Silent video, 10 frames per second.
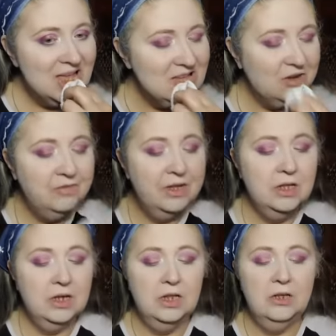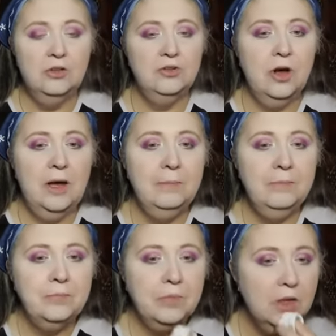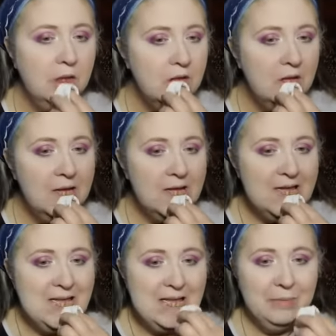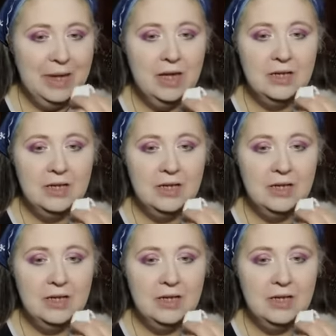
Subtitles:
Because they're feeling a little dry. My